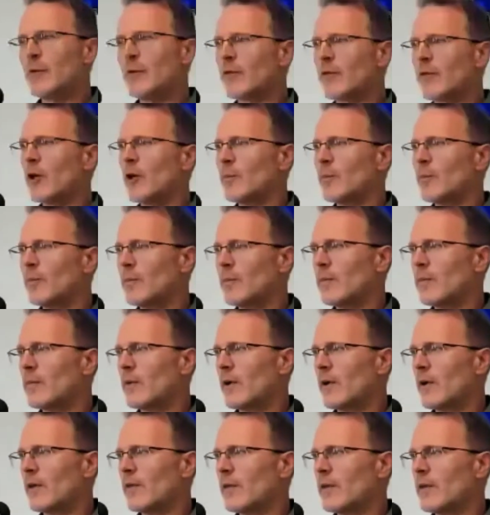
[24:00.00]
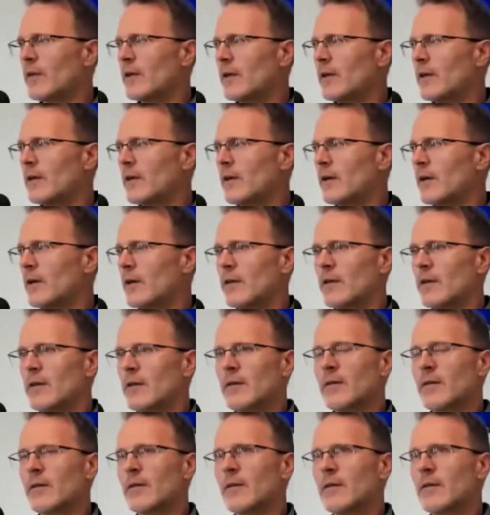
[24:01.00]
your thumb on
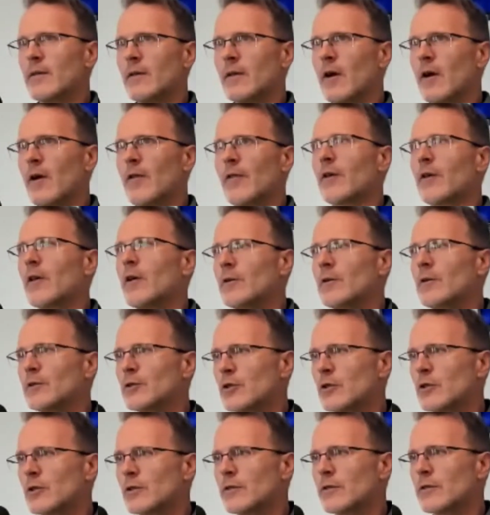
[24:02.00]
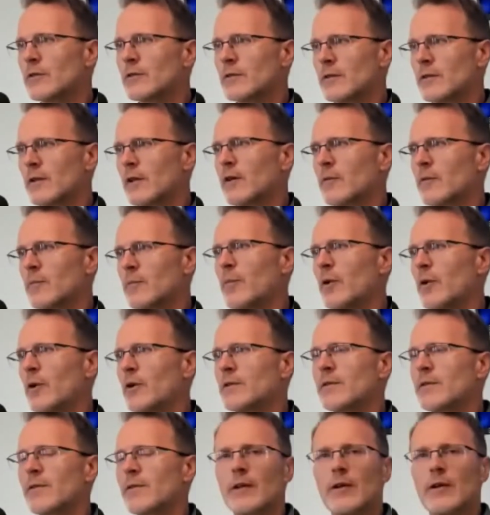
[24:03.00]
the culture, the
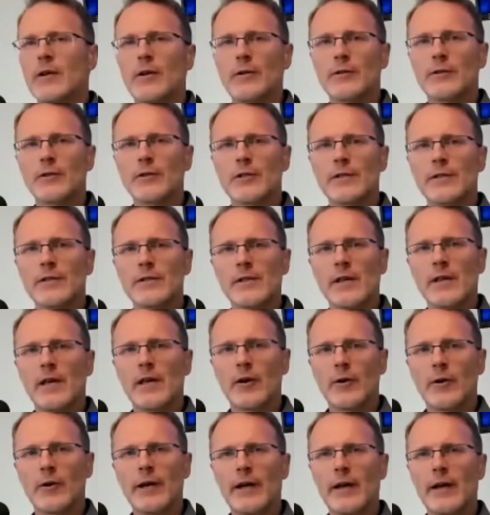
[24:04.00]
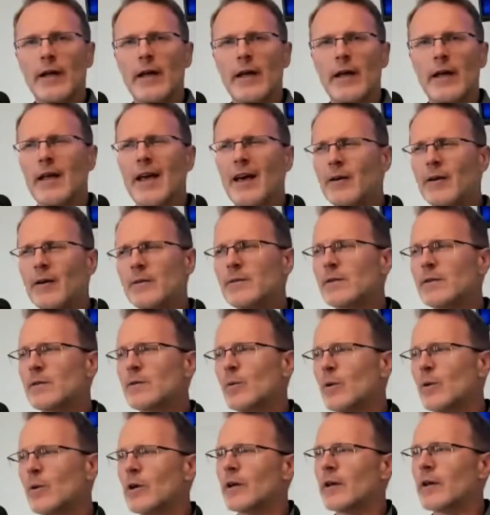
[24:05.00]
pulse of the culture, and say, all right, how does
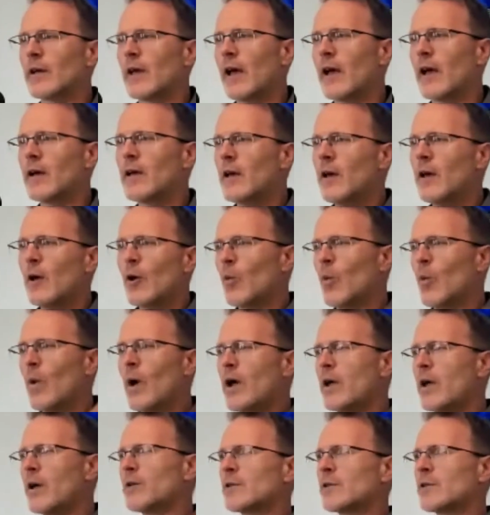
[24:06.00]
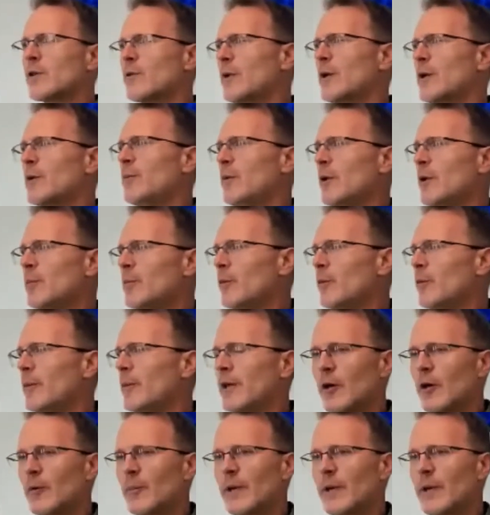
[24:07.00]
this work? Why are so many people
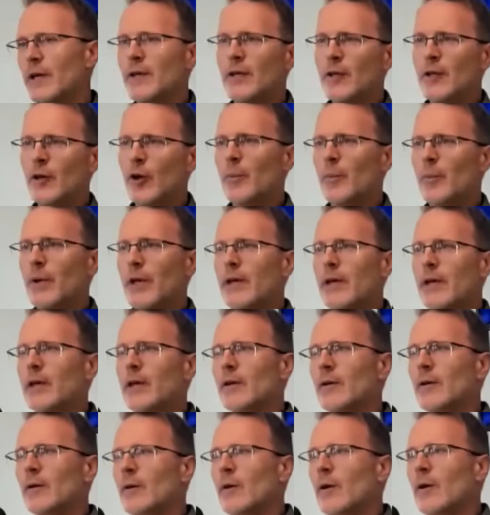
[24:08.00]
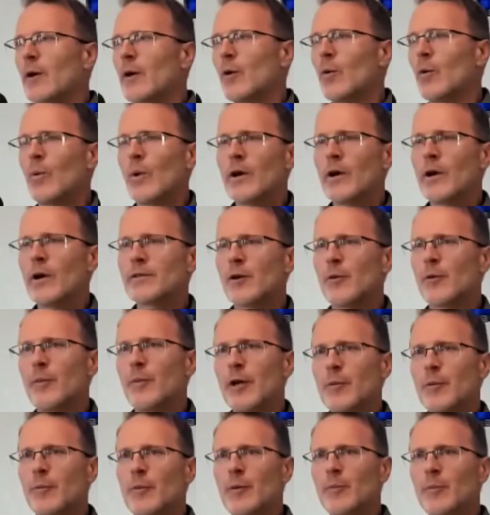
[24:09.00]
becoming neo-pagan? Why are so
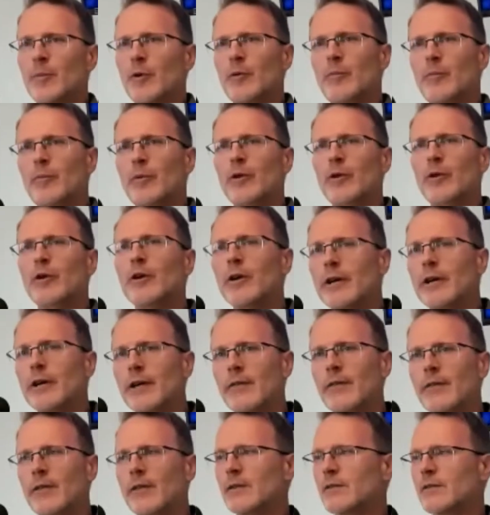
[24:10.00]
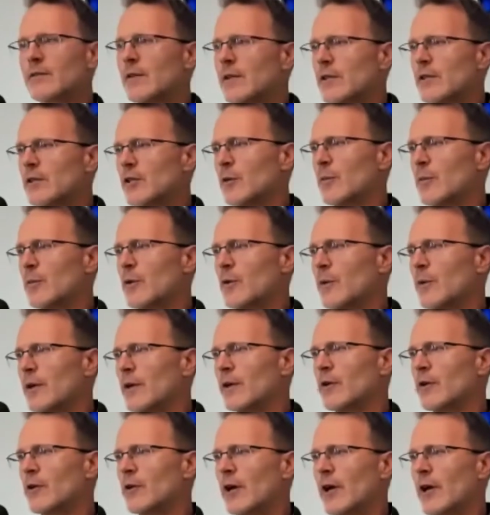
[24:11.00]
many people blurring the distinction
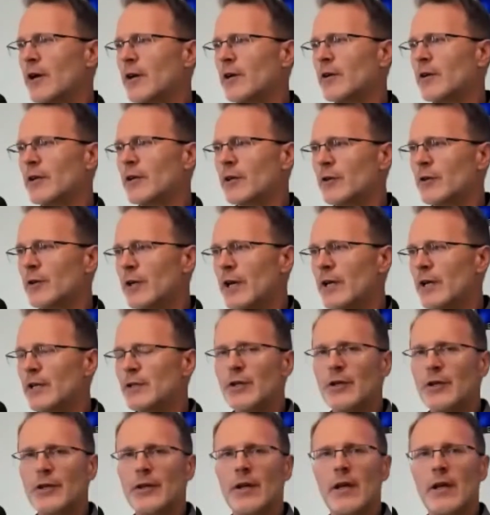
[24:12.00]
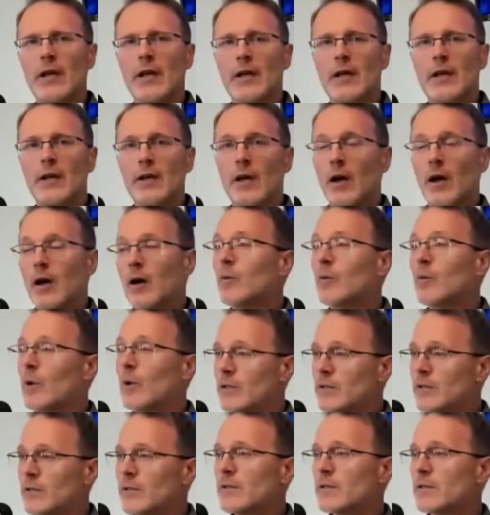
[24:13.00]
between creator and creation?
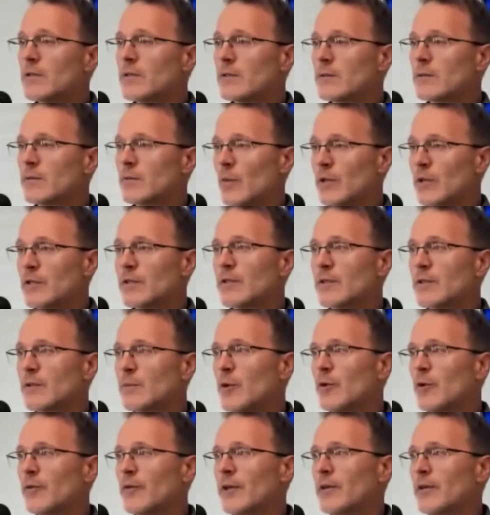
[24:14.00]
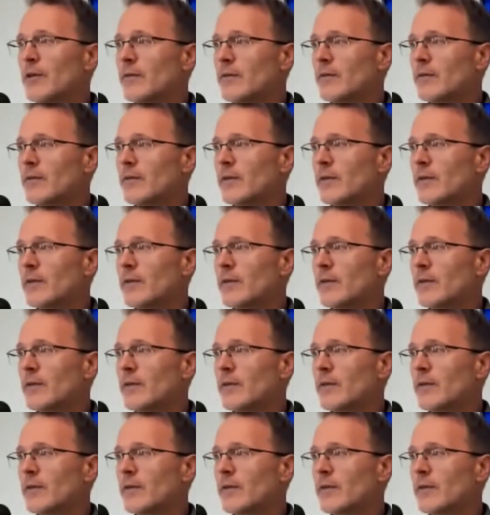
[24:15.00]
Watch this movie,